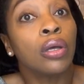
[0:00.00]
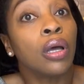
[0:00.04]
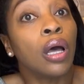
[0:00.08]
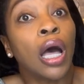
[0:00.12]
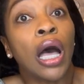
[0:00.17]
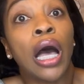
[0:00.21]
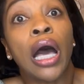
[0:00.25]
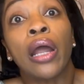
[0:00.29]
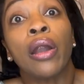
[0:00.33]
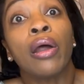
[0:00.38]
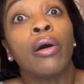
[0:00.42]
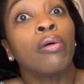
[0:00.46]

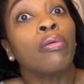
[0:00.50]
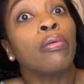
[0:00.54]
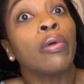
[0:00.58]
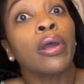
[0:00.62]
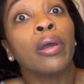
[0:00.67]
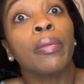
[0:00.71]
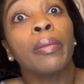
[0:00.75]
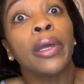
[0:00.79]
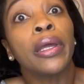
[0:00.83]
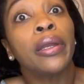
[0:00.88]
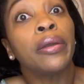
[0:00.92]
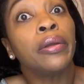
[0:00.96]
I don't
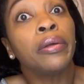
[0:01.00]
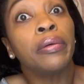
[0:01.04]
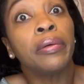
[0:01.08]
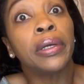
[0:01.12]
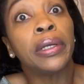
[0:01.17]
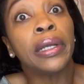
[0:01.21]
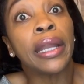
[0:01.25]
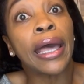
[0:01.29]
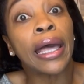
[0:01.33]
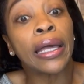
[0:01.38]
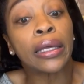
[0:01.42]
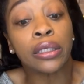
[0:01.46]
recommend doing
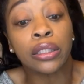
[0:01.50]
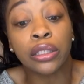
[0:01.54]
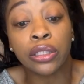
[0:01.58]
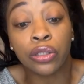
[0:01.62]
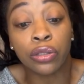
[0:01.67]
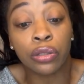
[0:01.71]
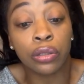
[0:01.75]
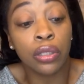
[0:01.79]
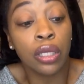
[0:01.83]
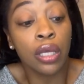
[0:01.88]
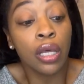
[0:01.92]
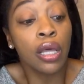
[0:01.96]
that
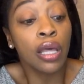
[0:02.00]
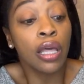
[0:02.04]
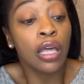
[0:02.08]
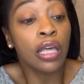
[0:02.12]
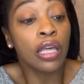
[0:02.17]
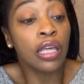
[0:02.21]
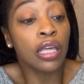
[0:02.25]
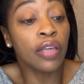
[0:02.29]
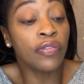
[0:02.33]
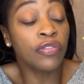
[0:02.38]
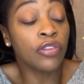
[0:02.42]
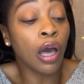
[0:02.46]
because
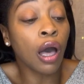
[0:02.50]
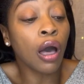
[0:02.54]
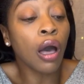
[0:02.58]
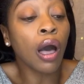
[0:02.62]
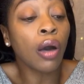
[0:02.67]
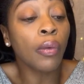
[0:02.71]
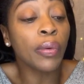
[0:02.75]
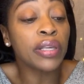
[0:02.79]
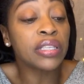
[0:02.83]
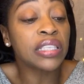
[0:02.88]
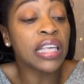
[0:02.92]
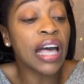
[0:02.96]
if y'all
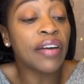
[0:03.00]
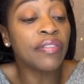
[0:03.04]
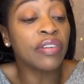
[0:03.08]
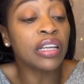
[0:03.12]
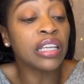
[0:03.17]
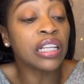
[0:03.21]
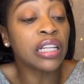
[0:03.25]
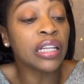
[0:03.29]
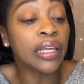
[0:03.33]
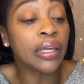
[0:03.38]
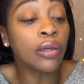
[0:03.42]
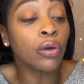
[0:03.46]
always have a
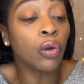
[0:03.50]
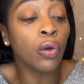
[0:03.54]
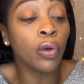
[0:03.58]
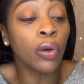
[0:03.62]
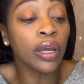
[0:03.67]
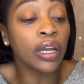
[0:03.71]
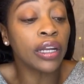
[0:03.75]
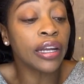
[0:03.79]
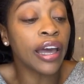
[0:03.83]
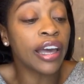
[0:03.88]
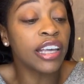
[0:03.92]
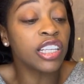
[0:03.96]
clean,
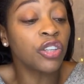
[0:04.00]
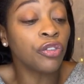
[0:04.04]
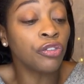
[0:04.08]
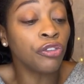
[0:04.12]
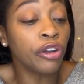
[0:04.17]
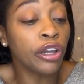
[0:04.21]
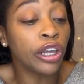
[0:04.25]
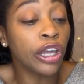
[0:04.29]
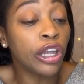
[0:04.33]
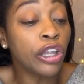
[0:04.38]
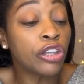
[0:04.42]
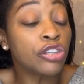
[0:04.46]
organized
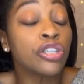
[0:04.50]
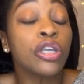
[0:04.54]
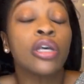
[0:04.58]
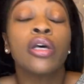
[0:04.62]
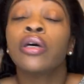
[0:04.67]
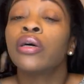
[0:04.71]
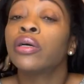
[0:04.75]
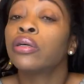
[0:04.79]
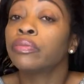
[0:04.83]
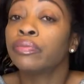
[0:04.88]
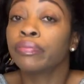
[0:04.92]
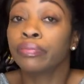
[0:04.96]
fridge,
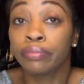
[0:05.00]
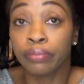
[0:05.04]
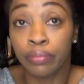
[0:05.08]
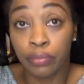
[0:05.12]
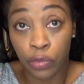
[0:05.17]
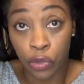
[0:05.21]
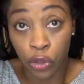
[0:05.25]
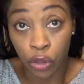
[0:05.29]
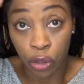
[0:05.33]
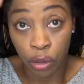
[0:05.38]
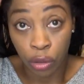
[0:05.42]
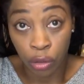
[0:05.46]

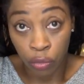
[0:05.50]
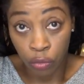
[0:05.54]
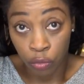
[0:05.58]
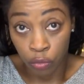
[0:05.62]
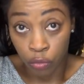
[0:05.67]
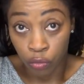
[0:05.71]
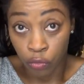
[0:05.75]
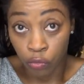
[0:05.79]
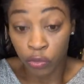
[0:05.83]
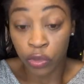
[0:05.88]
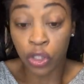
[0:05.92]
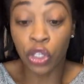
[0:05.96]

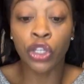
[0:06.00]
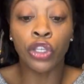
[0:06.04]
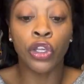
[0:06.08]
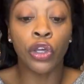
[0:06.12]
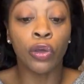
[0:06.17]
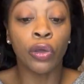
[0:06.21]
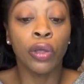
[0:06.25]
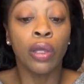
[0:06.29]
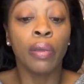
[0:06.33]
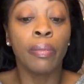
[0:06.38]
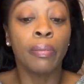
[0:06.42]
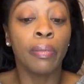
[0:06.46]
to you,
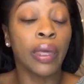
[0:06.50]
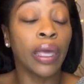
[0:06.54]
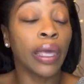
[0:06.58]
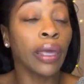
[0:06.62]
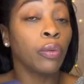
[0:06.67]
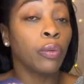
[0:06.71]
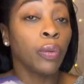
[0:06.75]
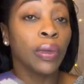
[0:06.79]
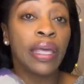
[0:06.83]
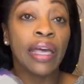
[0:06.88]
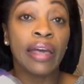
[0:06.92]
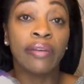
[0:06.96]
me,
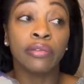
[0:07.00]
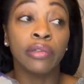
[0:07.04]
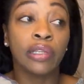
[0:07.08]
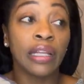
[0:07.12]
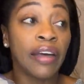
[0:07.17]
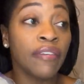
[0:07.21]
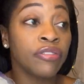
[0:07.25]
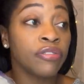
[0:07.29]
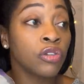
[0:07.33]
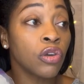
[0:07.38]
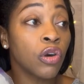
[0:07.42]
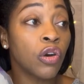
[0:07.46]
we have
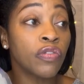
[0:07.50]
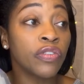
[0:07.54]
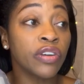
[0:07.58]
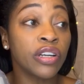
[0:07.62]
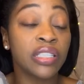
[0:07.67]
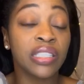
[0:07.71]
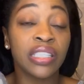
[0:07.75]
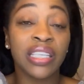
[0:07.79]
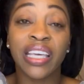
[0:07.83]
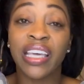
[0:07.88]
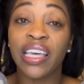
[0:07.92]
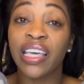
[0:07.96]

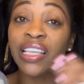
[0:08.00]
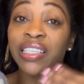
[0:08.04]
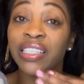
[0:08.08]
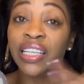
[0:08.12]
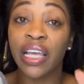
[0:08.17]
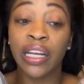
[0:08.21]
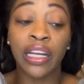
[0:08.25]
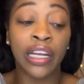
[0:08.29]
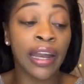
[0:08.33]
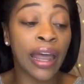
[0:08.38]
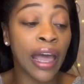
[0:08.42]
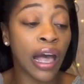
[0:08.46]
leftovers, kids
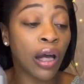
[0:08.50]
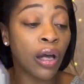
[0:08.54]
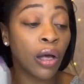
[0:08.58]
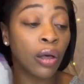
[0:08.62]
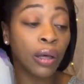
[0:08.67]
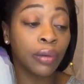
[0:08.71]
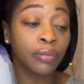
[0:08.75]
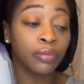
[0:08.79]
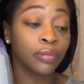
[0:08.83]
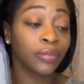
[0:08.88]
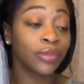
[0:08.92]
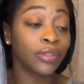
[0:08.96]
in and
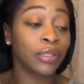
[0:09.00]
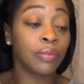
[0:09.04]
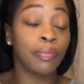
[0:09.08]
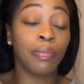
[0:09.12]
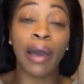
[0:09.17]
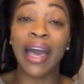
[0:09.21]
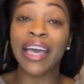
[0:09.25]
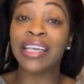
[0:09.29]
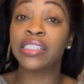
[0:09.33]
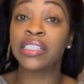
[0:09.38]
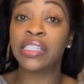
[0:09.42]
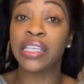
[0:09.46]
out.
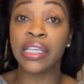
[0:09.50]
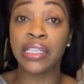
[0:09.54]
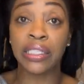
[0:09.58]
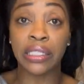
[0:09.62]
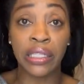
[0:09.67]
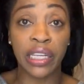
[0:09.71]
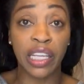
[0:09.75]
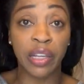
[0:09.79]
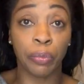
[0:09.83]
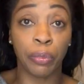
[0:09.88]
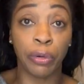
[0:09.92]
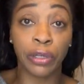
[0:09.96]
My seeds
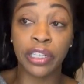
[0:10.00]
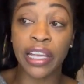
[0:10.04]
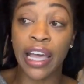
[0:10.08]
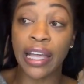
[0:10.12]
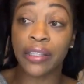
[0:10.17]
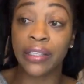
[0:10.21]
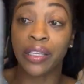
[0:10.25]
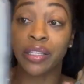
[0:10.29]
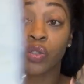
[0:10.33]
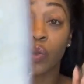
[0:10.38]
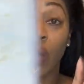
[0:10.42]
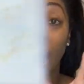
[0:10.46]
need
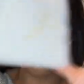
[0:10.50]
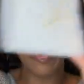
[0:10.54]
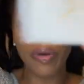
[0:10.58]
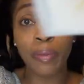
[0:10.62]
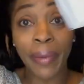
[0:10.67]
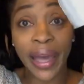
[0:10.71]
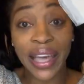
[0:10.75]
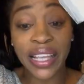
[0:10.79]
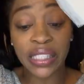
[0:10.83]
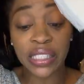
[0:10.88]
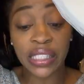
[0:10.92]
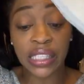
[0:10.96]
protecting, so I put
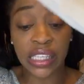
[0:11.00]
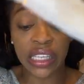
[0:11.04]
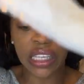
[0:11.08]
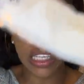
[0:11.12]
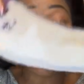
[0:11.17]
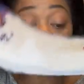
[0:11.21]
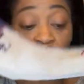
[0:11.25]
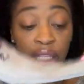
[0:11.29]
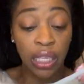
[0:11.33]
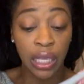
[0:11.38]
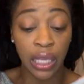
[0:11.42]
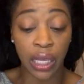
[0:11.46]
my
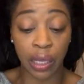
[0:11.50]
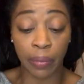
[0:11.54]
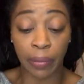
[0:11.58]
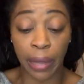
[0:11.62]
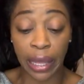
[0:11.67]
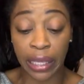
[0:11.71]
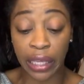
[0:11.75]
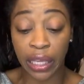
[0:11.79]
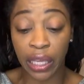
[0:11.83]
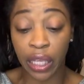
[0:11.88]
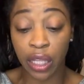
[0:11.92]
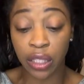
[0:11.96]
seeds in my
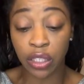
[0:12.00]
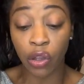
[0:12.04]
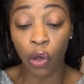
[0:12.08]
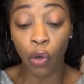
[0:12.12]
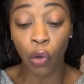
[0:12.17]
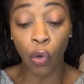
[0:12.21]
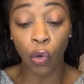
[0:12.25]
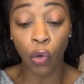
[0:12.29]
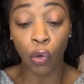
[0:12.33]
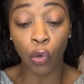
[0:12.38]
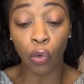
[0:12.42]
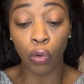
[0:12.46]
kids'
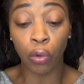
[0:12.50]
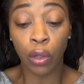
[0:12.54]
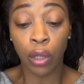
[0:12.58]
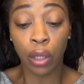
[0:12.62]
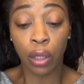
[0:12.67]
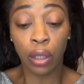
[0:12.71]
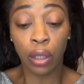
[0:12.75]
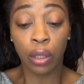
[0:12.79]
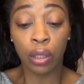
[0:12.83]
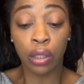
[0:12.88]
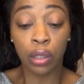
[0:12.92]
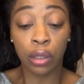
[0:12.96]
old
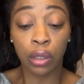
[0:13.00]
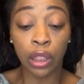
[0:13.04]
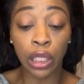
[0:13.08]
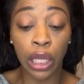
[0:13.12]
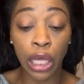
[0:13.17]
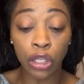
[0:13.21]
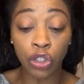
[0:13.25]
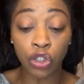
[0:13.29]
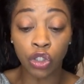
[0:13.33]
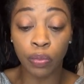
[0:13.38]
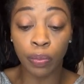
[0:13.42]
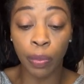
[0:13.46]

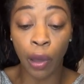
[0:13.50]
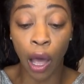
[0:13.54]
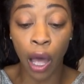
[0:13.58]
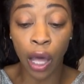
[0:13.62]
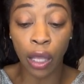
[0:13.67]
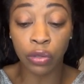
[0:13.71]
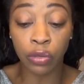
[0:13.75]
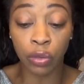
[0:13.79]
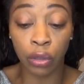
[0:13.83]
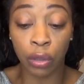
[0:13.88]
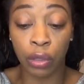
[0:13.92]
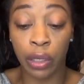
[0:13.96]
lunch
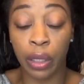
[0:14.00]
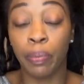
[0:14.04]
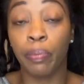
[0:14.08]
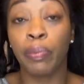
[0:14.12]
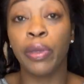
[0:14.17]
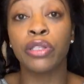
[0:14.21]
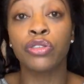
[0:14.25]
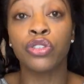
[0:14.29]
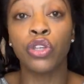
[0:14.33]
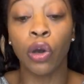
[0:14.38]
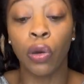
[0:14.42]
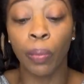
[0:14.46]
box or
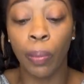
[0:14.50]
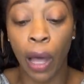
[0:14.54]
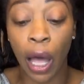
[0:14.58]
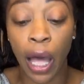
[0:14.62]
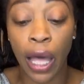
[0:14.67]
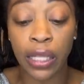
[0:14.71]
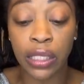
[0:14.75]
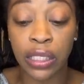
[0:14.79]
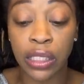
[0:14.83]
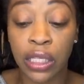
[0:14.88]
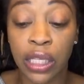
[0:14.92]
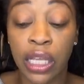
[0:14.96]
bento
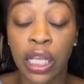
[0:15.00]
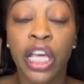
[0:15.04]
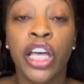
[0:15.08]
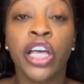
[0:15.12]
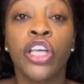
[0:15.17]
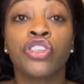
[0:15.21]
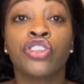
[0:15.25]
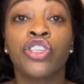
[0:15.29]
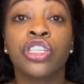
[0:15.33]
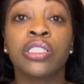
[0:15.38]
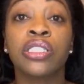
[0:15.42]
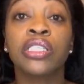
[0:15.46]
box
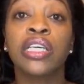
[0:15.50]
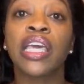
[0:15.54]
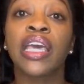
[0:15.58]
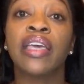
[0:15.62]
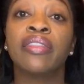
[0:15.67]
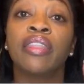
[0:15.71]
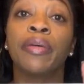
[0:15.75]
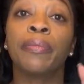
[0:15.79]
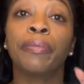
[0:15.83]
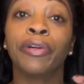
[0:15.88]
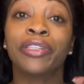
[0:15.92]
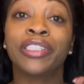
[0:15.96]
just to keep
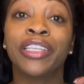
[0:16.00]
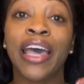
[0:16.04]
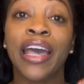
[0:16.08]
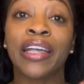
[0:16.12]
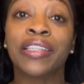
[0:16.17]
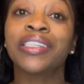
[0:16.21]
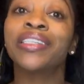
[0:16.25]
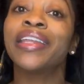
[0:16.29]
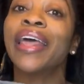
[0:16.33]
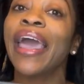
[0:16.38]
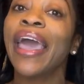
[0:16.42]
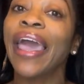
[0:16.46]
them
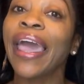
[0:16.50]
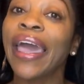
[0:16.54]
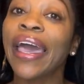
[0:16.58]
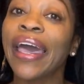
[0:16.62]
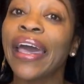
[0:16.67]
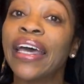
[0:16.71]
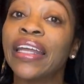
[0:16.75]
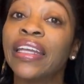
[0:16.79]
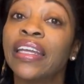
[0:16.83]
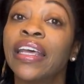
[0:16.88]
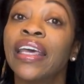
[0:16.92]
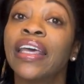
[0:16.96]
protected,
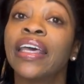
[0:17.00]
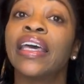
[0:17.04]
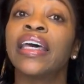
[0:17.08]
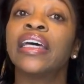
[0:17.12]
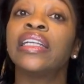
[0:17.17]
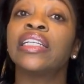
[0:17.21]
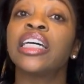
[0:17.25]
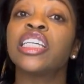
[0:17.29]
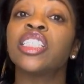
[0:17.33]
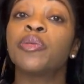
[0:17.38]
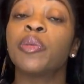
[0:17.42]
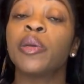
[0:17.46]
and it
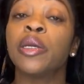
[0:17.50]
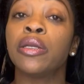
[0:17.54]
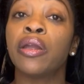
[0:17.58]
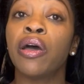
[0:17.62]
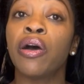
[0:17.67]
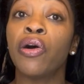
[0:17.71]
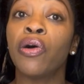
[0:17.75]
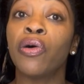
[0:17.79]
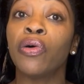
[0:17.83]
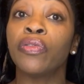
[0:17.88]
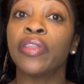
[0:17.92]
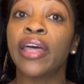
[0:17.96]
lets me
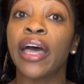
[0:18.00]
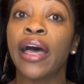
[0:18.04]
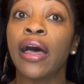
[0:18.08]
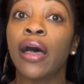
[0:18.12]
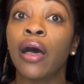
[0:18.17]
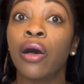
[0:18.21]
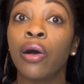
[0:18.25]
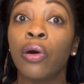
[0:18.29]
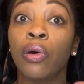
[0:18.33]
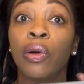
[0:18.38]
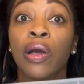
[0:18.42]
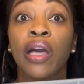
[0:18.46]
know that,
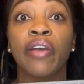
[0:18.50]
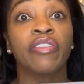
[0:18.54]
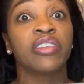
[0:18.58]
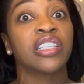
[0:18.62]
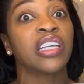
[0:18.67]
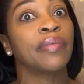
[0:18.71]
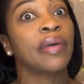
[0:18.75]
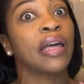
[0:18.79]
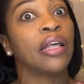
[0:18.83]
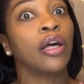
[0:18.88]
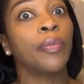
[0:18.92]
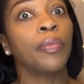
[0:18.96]
oh, every
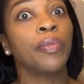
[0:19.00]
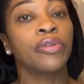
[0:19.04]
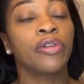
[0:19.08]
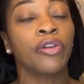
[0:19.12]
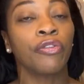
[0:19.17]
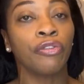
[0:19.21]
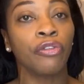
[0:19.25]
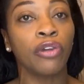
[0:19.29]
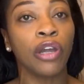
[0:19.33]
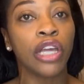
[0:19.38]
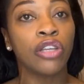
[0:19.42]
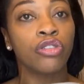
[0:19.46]
time I open the
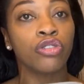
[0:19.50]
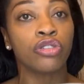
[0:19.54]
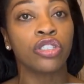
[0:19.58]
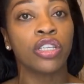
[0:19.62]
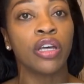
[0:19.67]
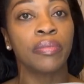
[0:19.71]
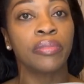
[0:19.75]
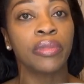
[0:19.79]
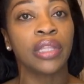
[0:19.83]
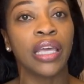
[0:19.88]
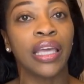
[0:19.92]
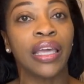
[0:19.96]
fridge or
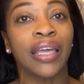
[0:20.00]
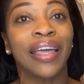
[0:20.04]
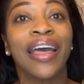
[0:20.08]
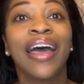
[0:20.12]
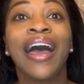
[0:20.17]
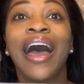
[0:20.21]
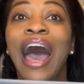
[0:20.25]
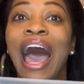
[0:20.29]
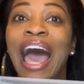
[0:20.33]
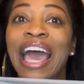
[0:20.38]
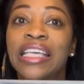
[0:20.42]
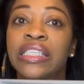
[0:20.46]
something,
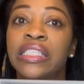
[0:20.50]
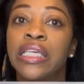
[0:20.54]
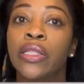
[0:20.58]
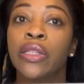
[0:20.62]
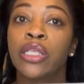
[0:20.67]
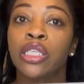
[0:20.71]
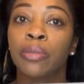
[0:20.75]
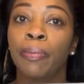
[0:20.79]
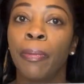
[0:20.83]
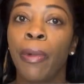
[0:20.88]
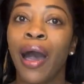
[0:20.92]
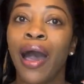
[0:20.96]
I see
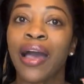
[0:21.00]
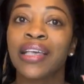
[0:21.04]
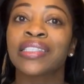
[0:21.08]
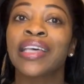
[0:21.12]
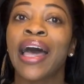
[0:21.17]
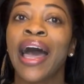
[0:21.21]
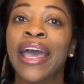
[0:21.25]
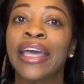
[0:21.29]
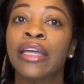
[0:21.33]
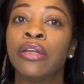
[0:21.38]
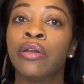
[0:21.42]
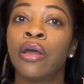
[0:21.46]
this box,
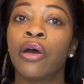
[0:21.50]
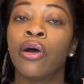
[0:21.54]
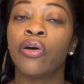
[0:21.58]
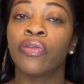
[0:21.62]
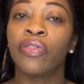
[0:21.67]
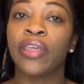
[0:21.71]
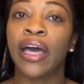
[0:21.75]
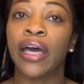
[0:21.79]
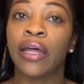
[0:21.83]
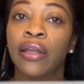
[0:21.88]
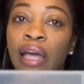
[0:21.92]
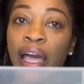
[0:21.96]
I know
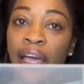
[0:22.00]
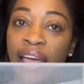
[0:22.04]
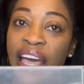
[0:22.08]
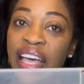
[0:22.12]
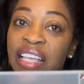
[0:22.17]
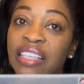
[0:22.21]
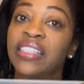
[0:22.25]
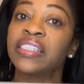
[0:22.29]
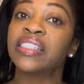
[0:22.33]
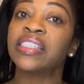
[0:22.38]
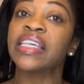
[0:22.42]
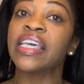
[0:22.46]
that I got
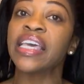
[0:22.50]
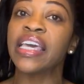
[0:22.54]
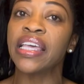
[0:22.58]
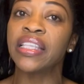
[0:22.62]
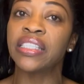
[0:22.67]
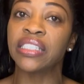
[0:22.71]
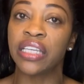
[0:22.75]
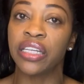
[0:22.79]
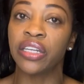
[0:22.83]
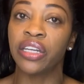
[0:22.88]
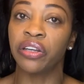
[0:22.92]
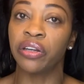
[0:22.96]
seeds
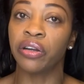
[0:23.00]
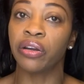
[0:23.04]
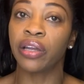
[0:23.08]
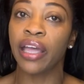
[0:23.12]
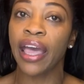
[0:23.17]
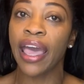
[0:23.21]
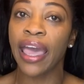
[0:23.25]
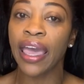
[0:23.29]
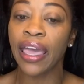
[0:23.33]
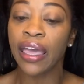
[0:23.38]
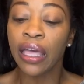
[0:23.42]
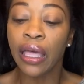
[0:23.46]
in here,
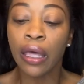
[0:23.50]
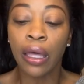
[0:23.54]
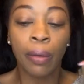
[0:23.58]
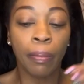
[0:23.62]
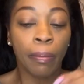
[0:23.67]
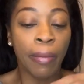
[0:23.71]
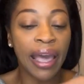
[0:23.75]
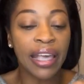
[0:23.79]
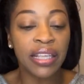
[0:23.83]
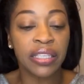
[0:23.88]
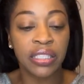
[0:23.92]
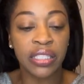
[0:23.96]
okay?
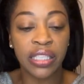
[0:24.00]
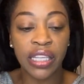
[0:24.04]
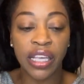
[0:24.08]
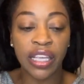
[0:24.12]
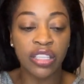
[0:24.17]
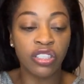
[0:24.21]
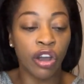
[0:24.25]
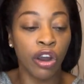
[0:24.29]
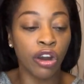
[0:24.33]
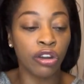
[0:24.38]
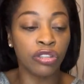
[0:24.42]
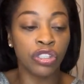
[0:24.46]
My seeds
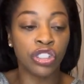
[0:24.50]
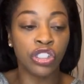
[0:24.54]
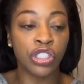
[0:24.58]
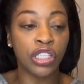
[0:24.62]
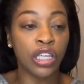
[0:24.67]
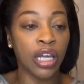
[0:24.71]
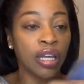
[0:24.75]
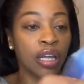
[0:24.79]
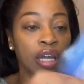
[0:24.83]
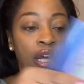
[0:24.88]
aren't stuck